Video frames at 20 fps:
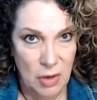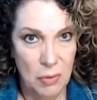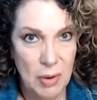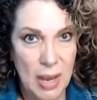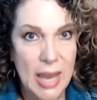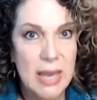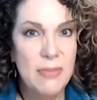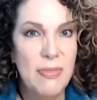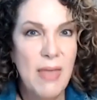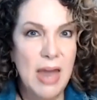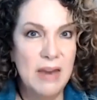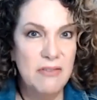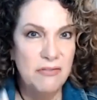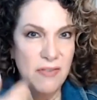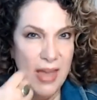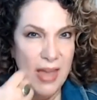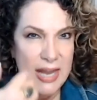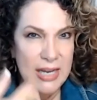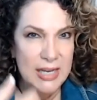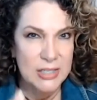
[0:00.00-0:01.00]
okay, in that
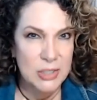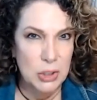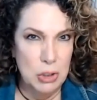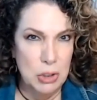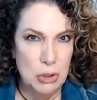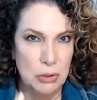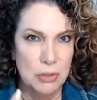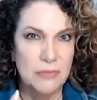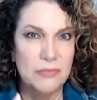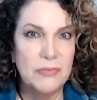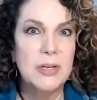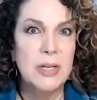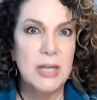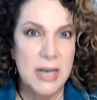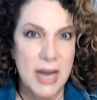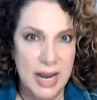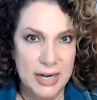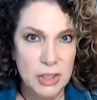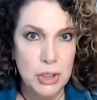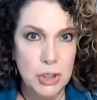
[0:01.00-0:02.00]
vagus nerve
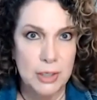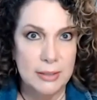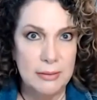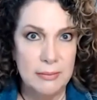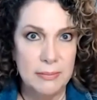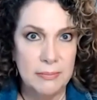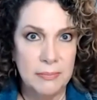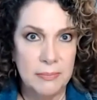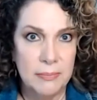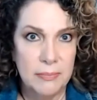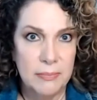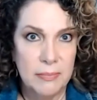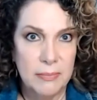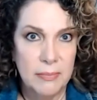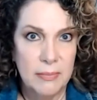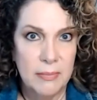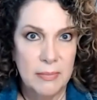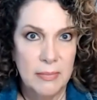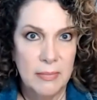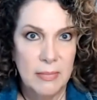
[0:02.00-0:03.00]
connection,
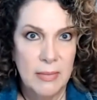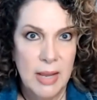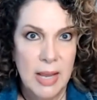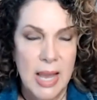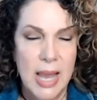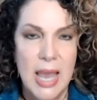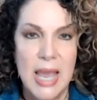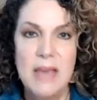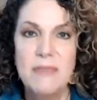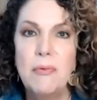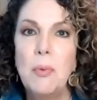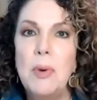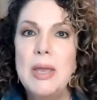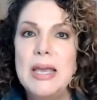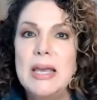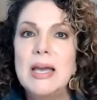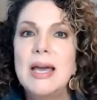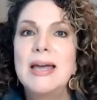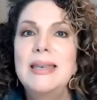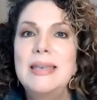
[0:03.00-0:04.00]
if we
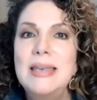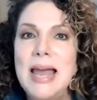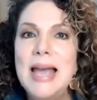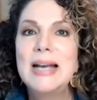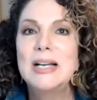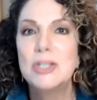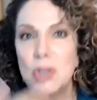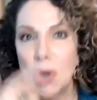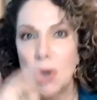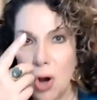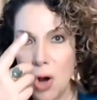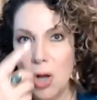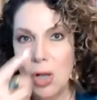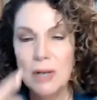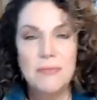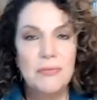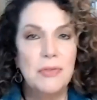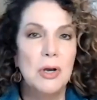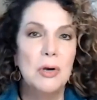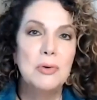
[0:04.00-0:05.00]
connect to all
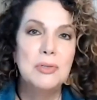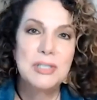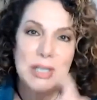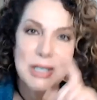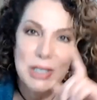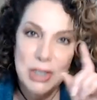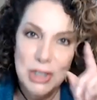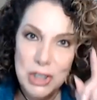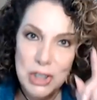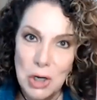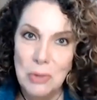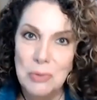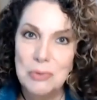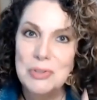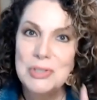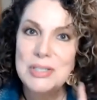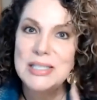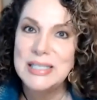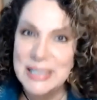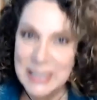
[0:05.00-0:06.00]
of those and don't
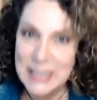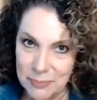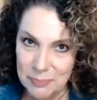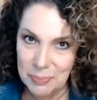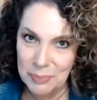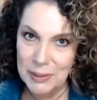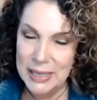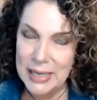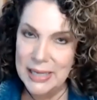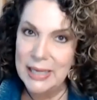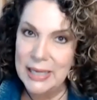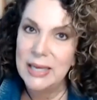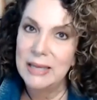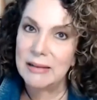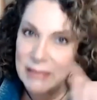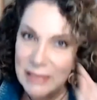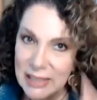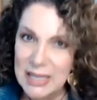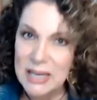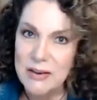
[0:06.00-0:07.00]
simply
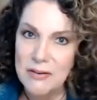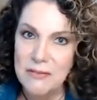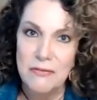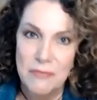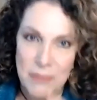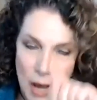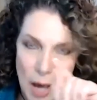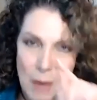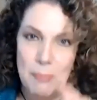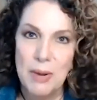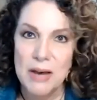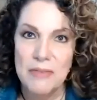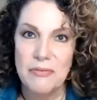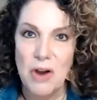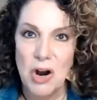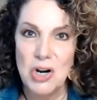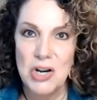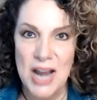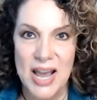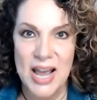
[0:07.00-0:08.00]
live above
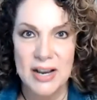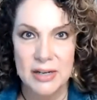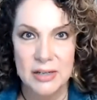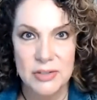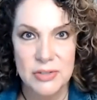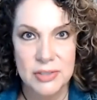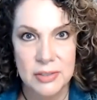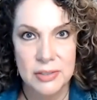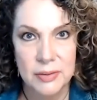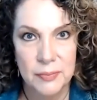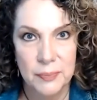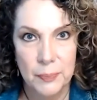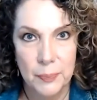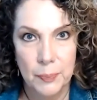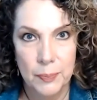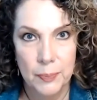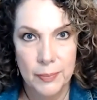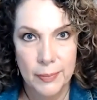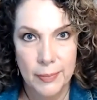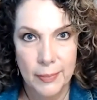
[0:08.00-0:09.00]
our necks,
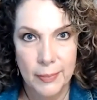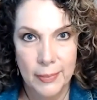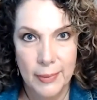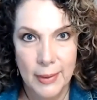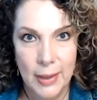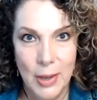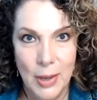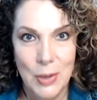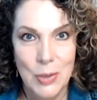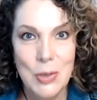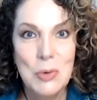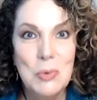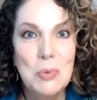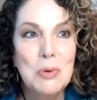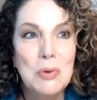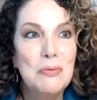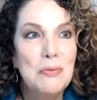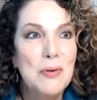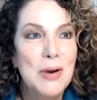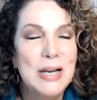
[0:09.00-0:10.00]
you
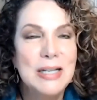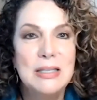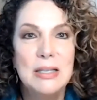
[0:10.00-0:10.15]
will find